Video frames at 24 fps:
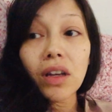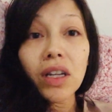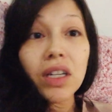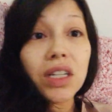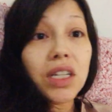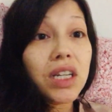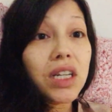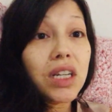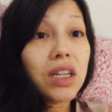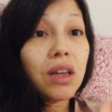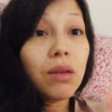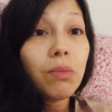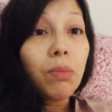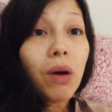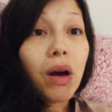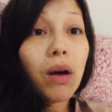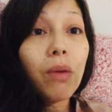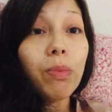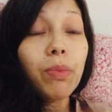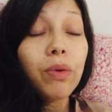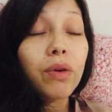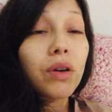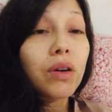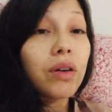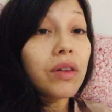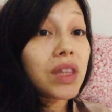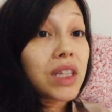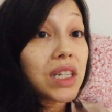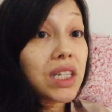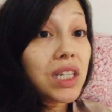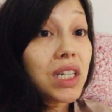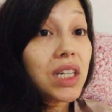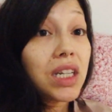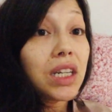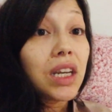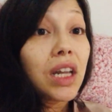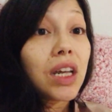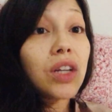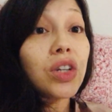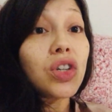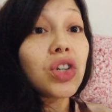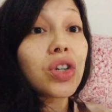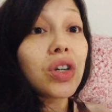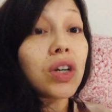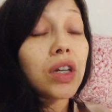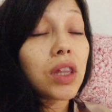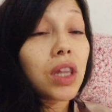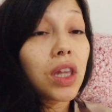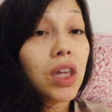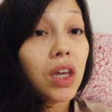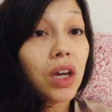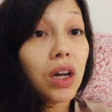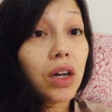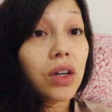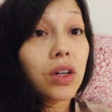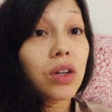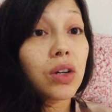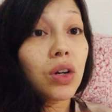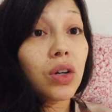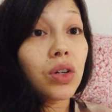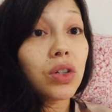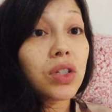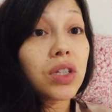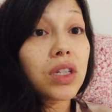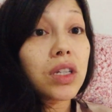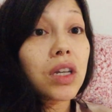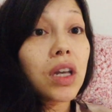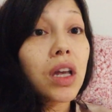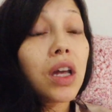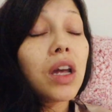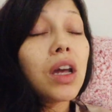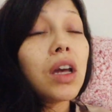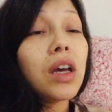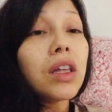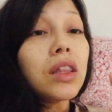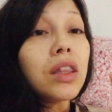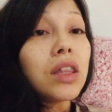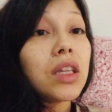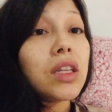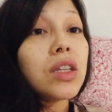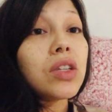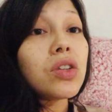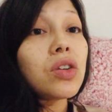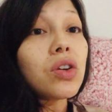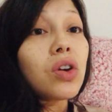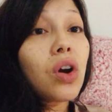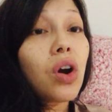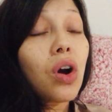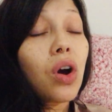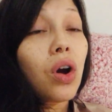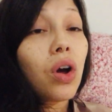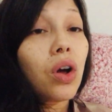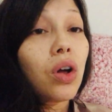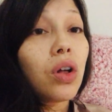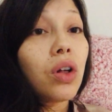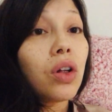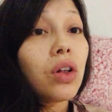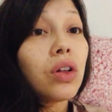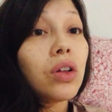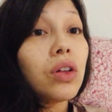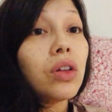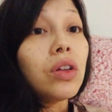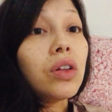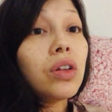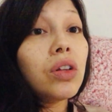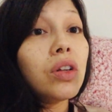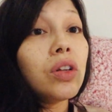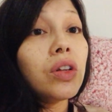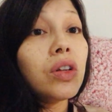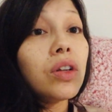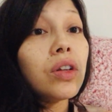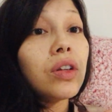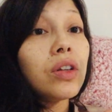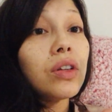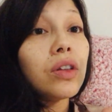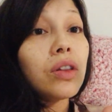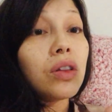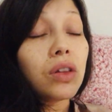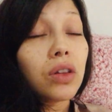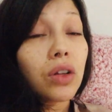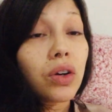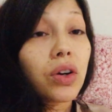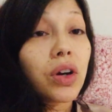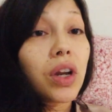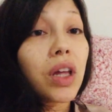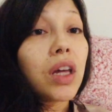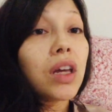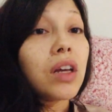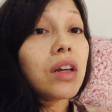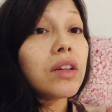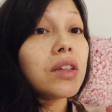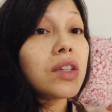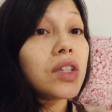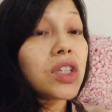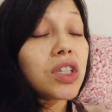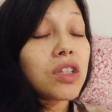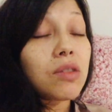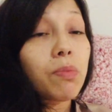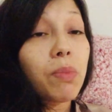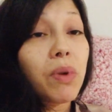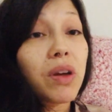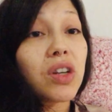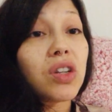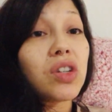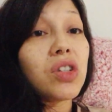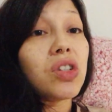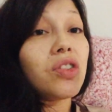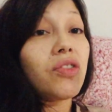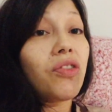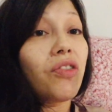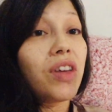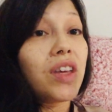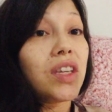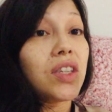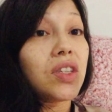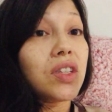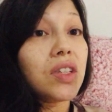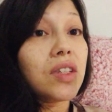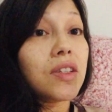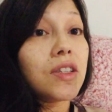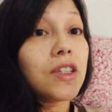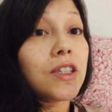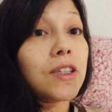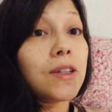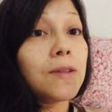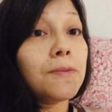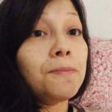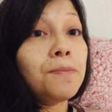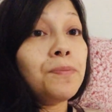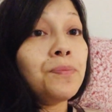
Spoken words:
teeny bopper, the teenager, and the young adults, these are all learning sponge phases.